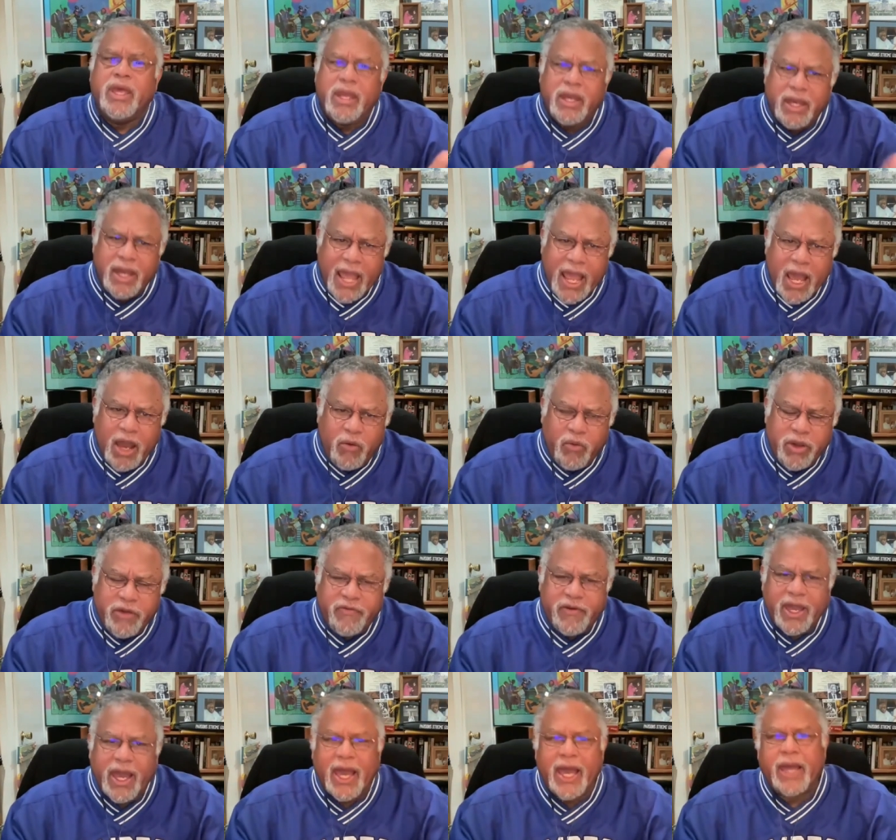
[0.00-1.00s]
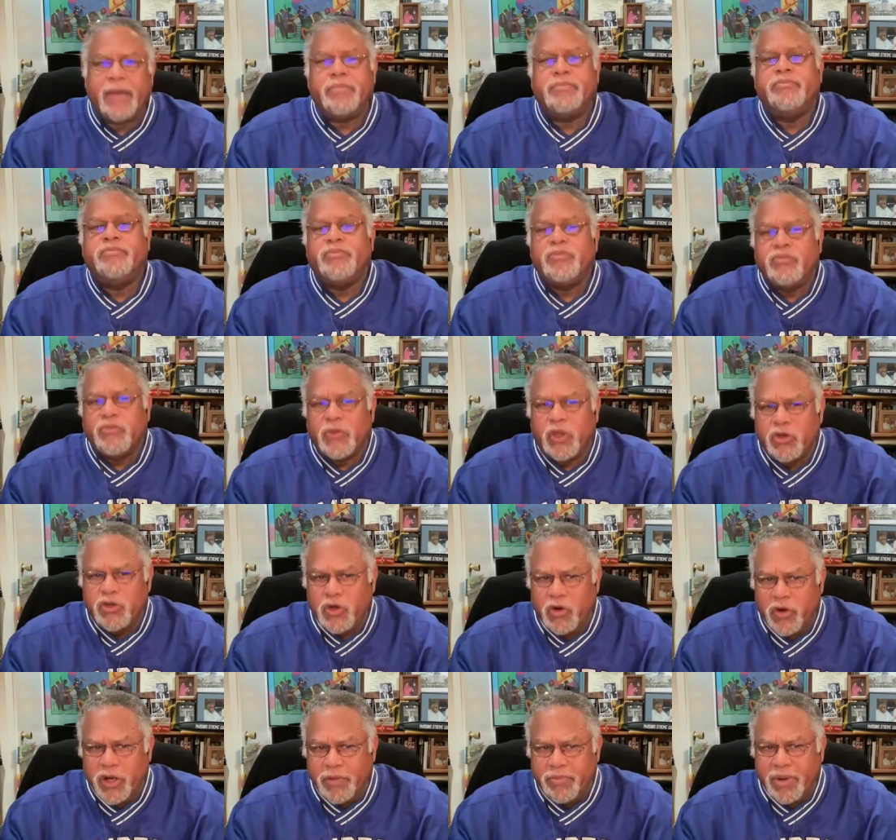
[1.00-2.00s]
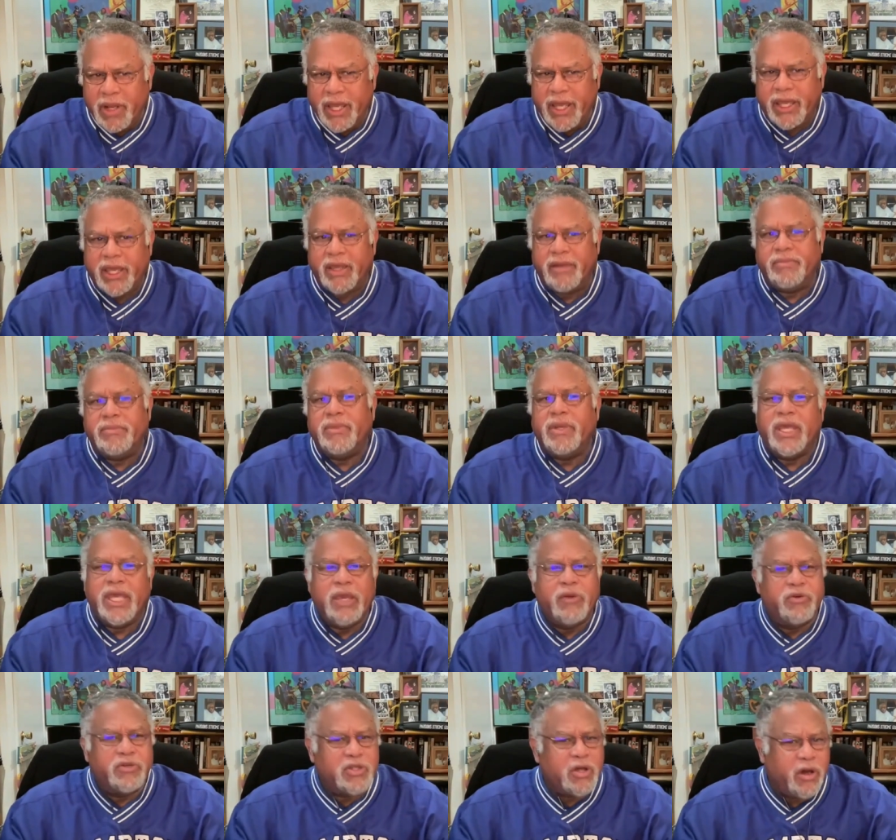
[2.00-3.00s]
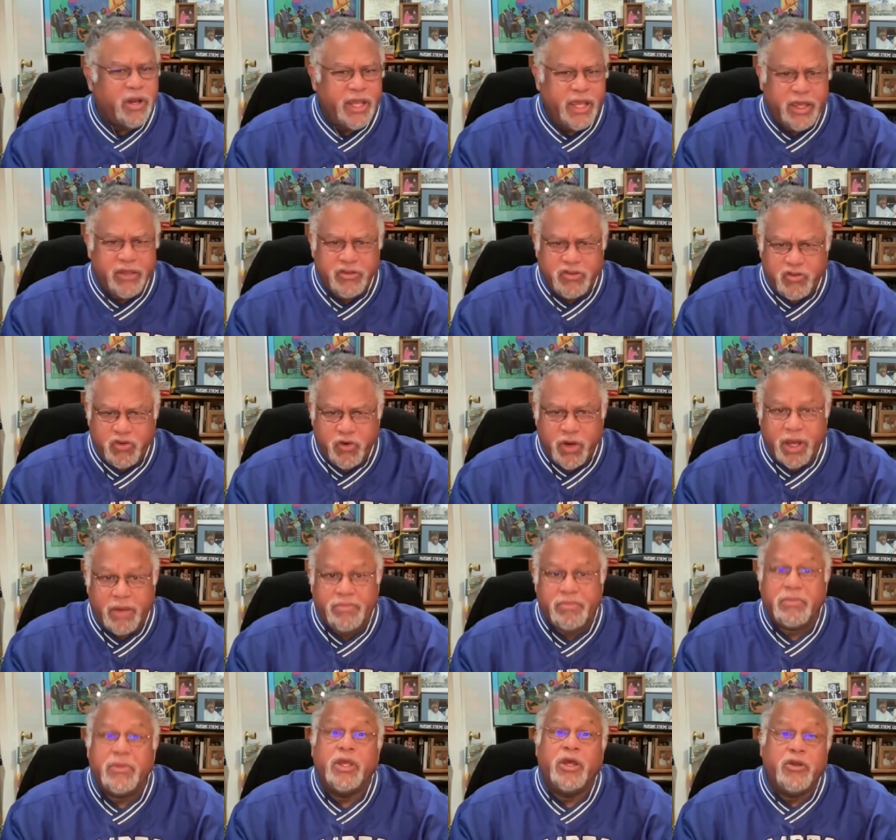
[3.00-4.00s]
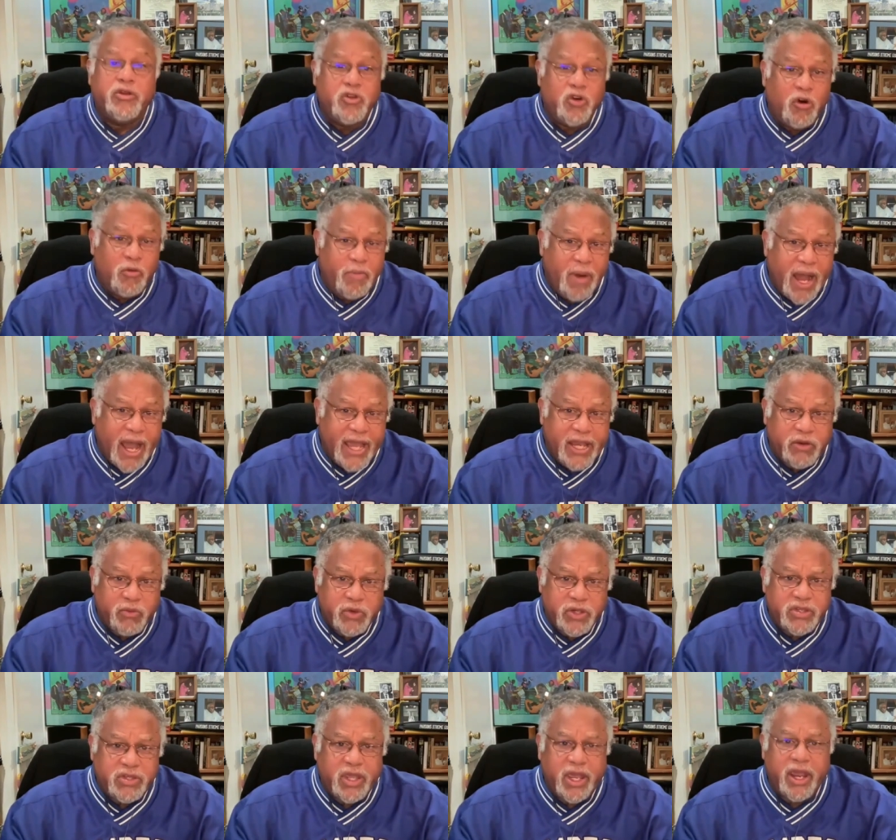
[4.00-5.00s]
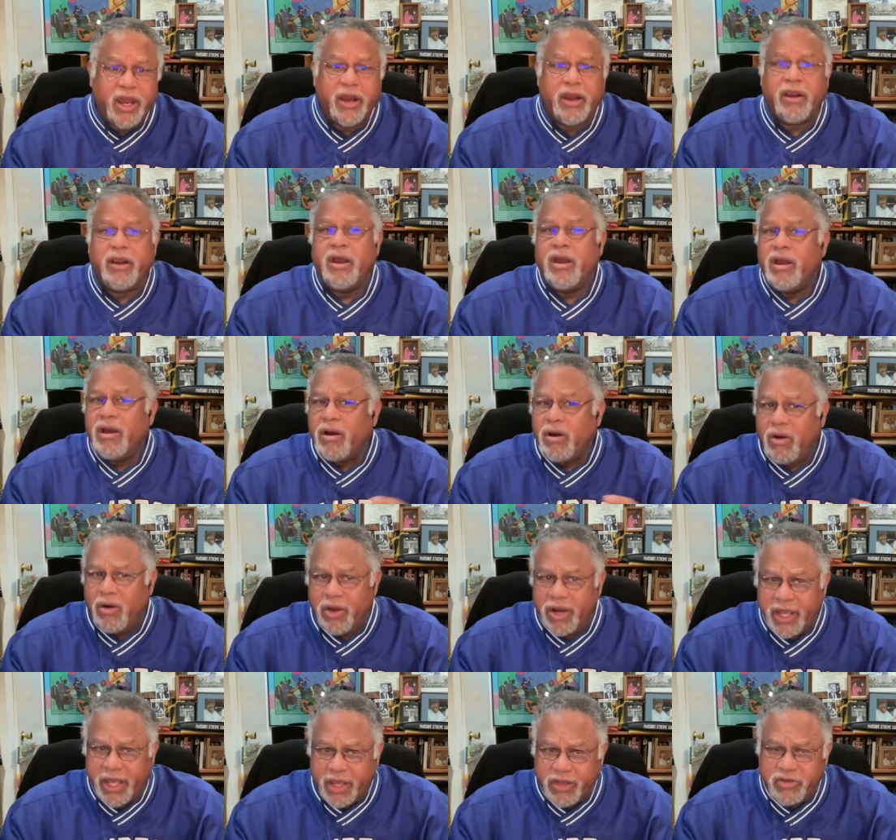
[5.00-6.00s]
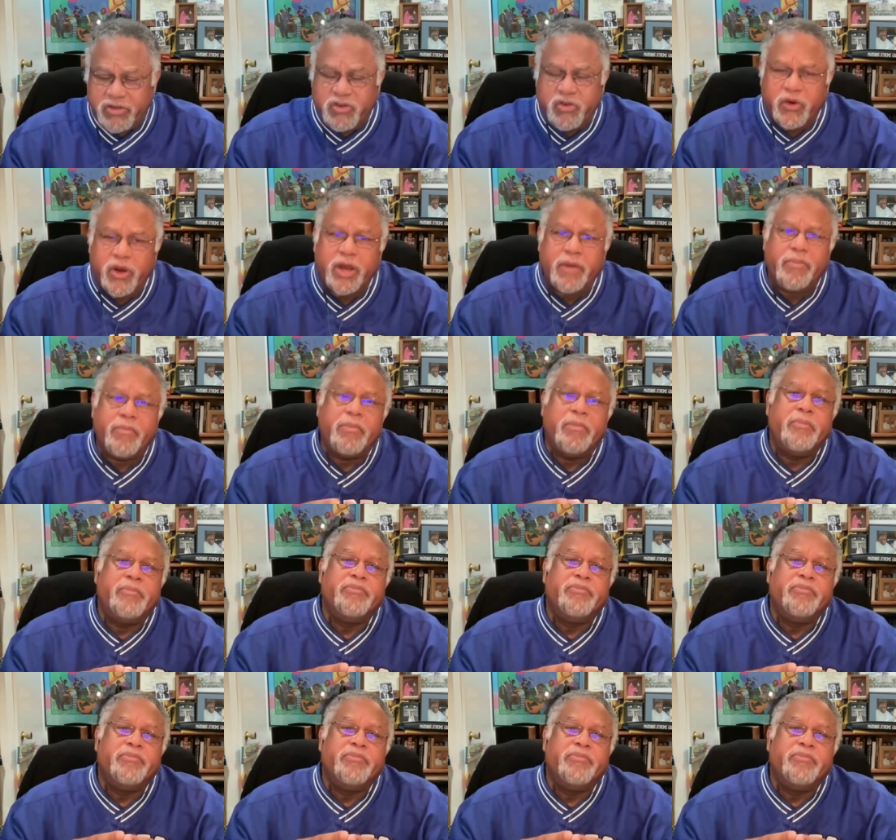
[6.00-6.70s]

Now we've got Tony Blinken. He was on his trip. Joe Biden was there on his trip.